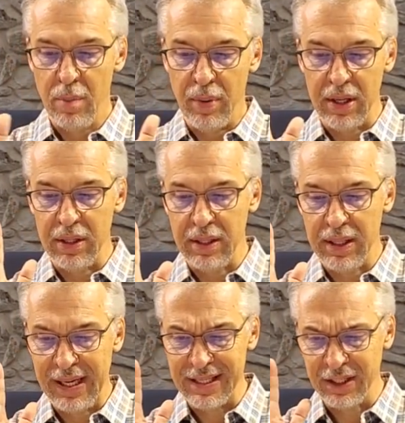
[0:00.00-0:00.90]

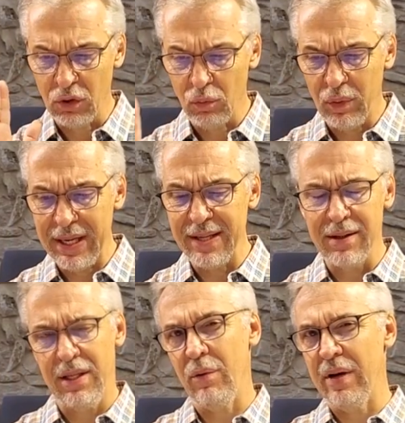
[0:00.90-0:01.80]
But it's not the
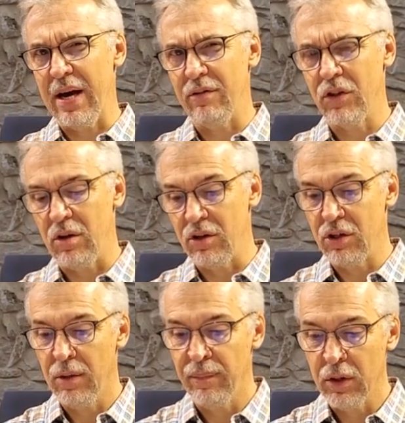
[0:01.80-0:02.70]
reason that we have
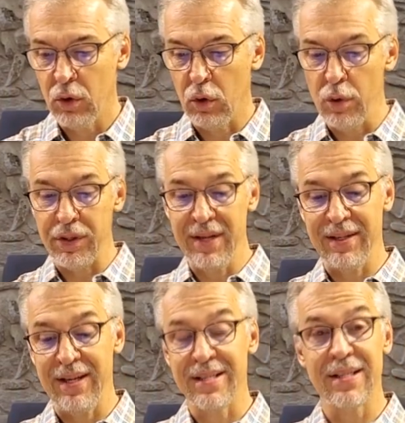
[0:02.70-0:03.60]
church. Growth is
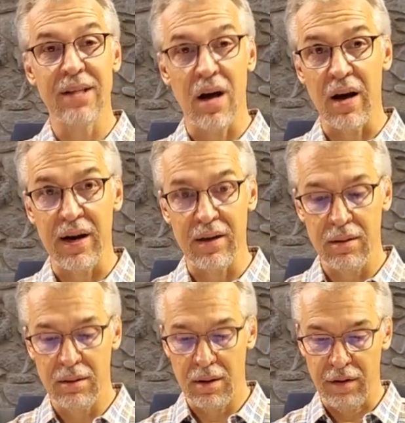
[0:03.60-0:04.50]
a
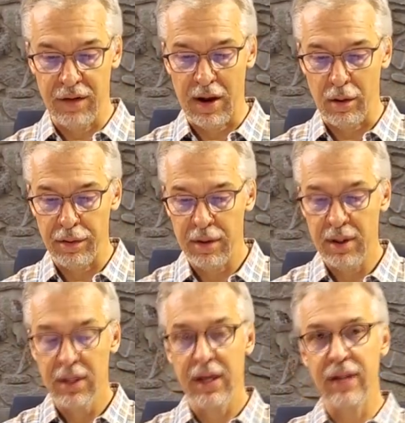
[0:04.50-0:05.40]
sign of health,
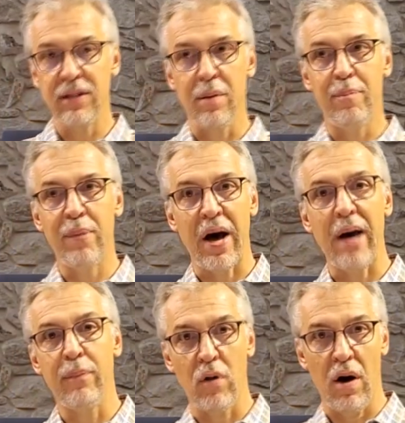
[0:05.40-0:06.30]
it's a
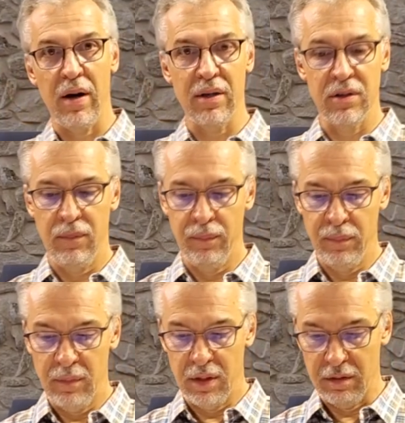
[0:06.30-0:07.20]
byproduct
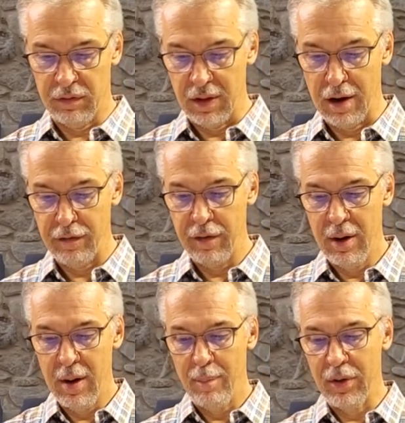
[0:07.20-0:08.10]
of love,
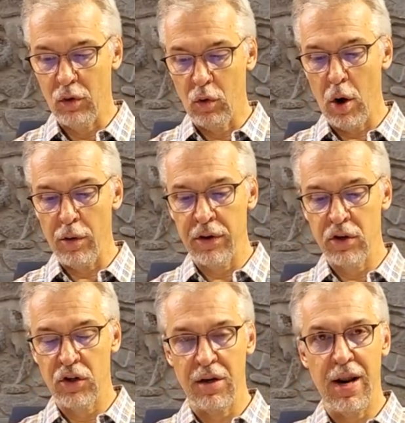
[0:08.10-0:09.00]
but growth
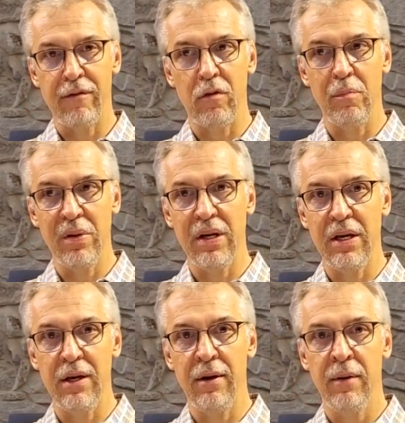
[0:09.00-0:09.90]
should never
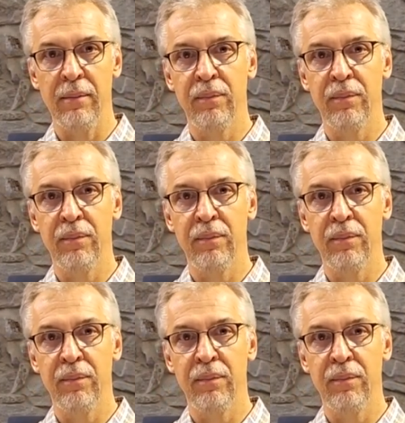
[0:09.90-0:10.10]
be